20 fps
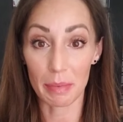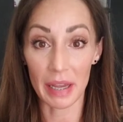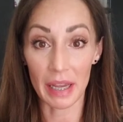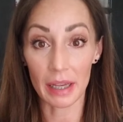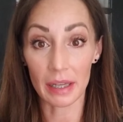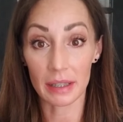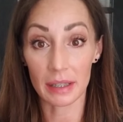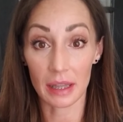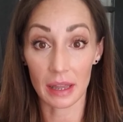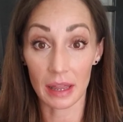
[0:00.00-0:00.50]

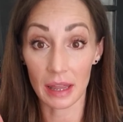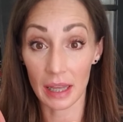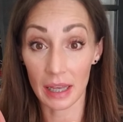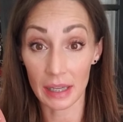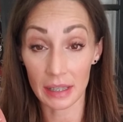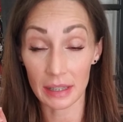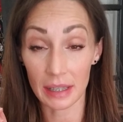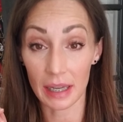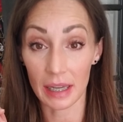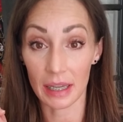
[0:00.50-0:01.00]
piece,
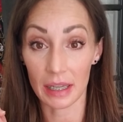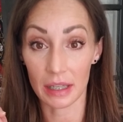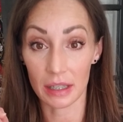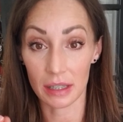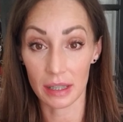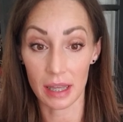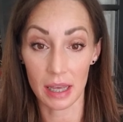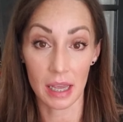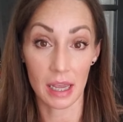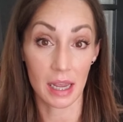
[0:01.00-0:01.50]
this is
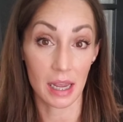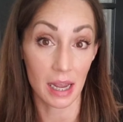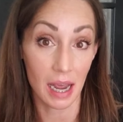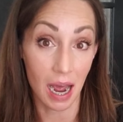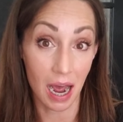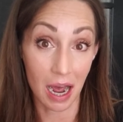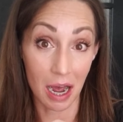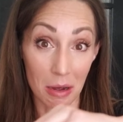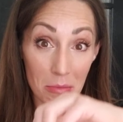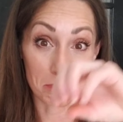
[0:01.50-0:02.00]
the
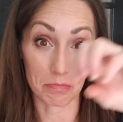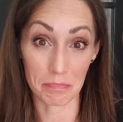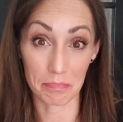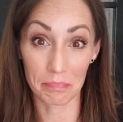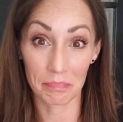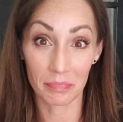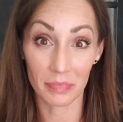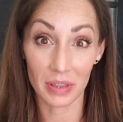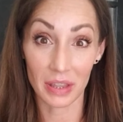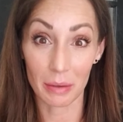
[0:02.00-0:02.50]

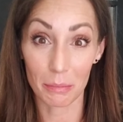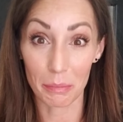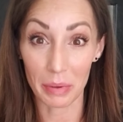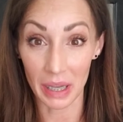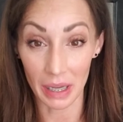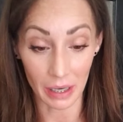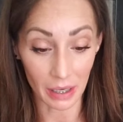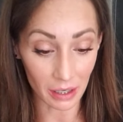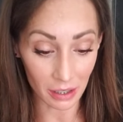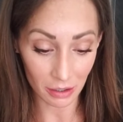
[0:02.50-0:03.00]

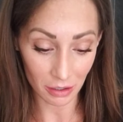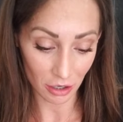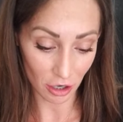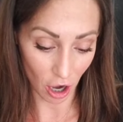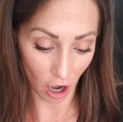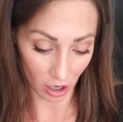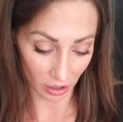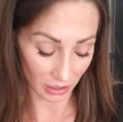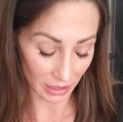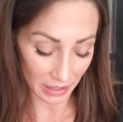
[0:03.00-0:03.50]
bead
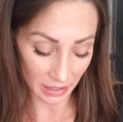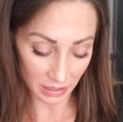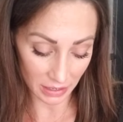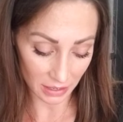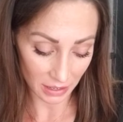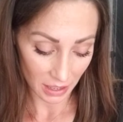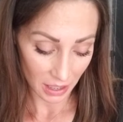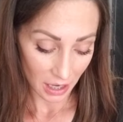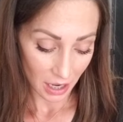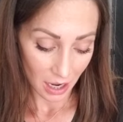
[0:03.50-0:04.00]
garland.
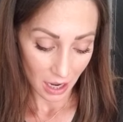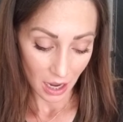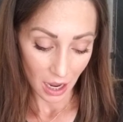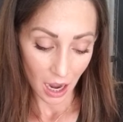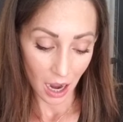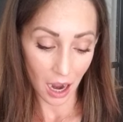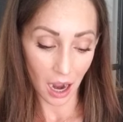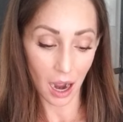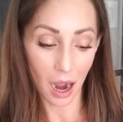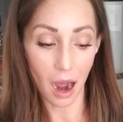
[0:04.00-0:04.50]

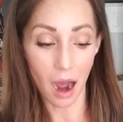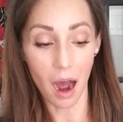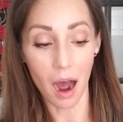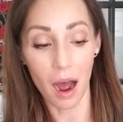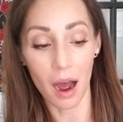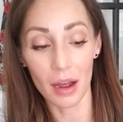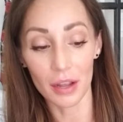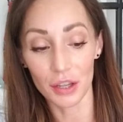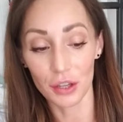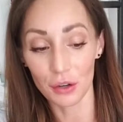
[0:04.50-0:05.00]

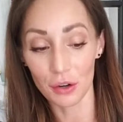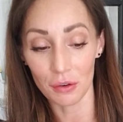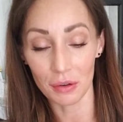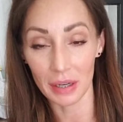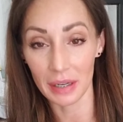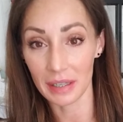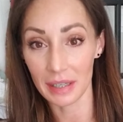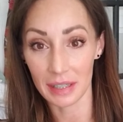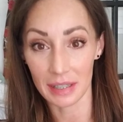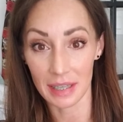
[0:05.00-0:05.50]
You don't
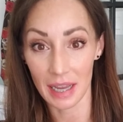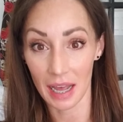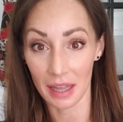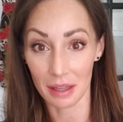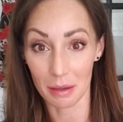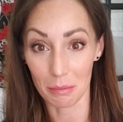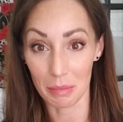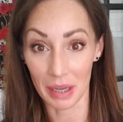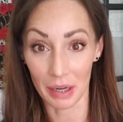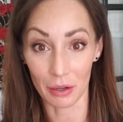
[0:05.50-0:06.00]
need to sand the
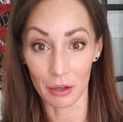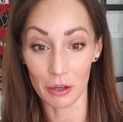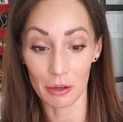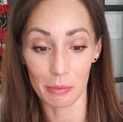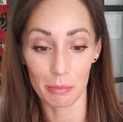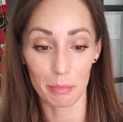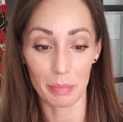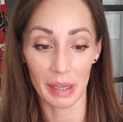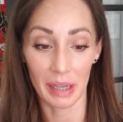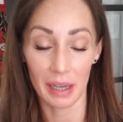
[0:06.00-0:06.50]

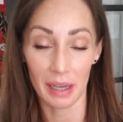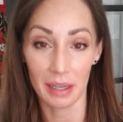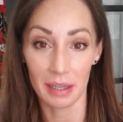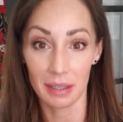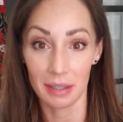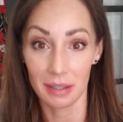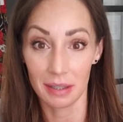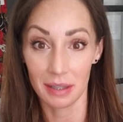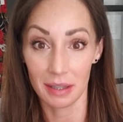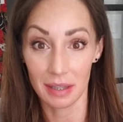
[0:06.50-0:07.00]
middle
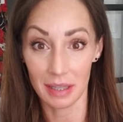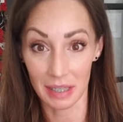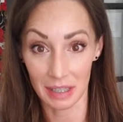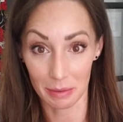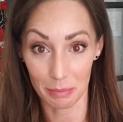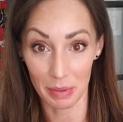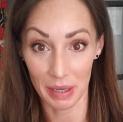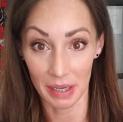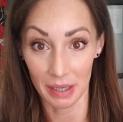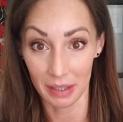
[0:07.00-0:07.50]
because this
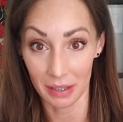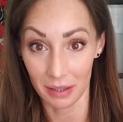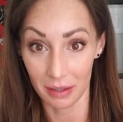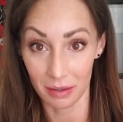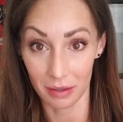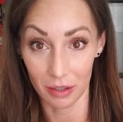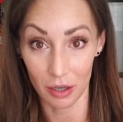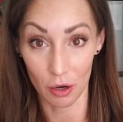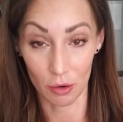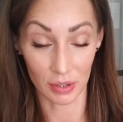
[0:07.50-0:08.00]
piece
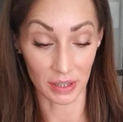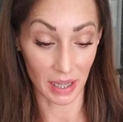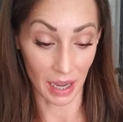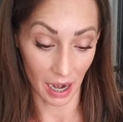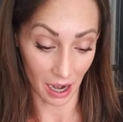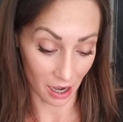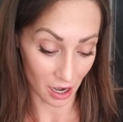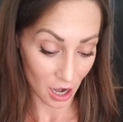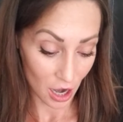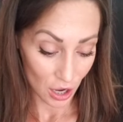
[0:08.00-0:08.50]
goes
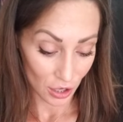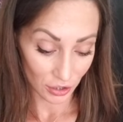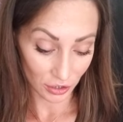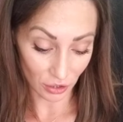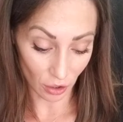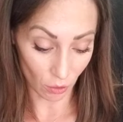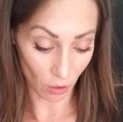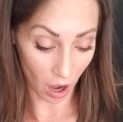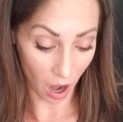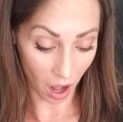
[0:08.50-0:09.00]
there.
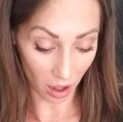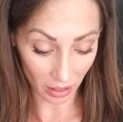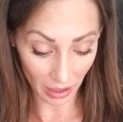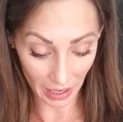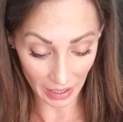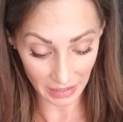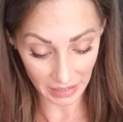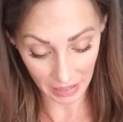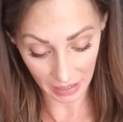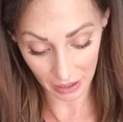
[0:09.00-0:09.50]
So all I
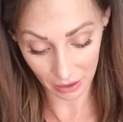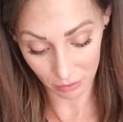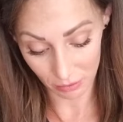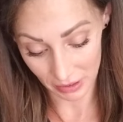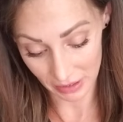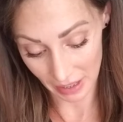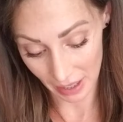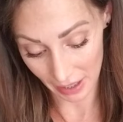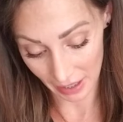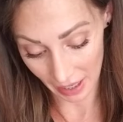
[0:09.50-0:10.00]
did
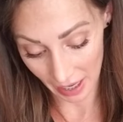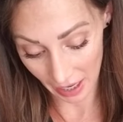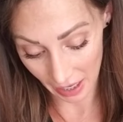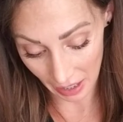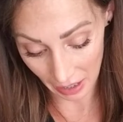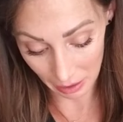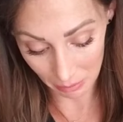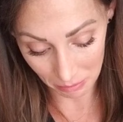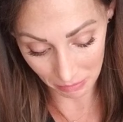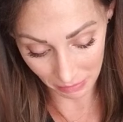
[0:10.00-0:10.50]
was I
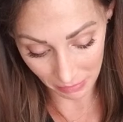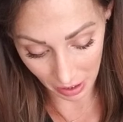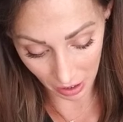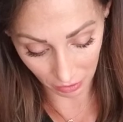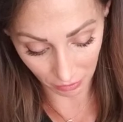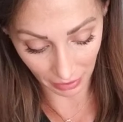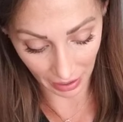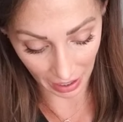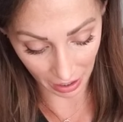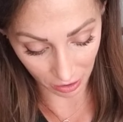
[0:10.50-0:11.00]
came
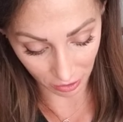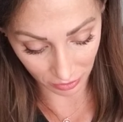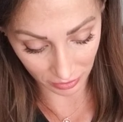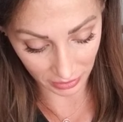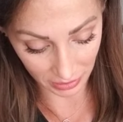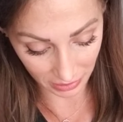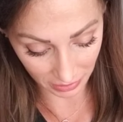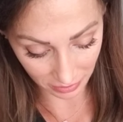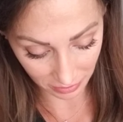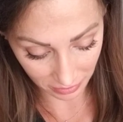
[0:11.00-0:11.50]

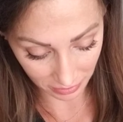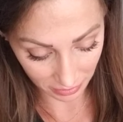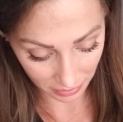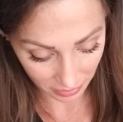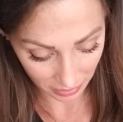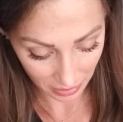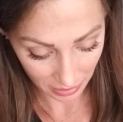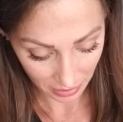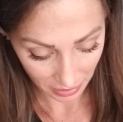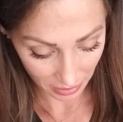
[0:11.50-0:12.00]
around
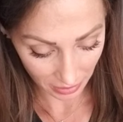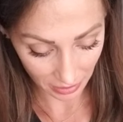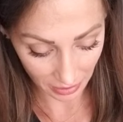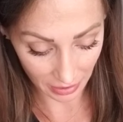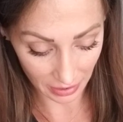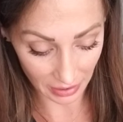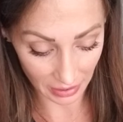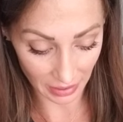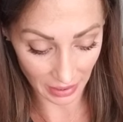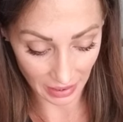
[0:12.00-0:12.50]

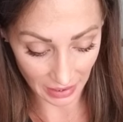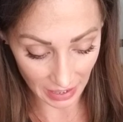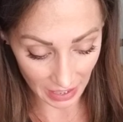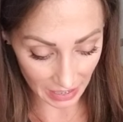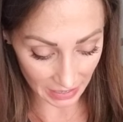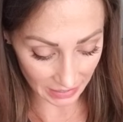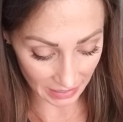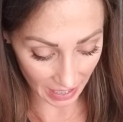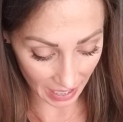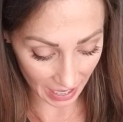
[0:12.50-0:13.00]

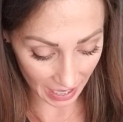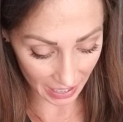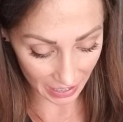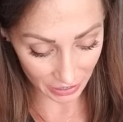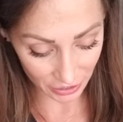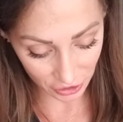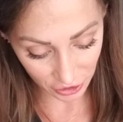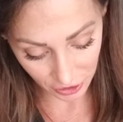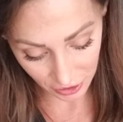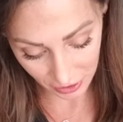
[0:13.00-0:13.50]
this
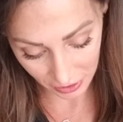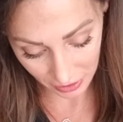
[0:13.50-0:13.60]
edge,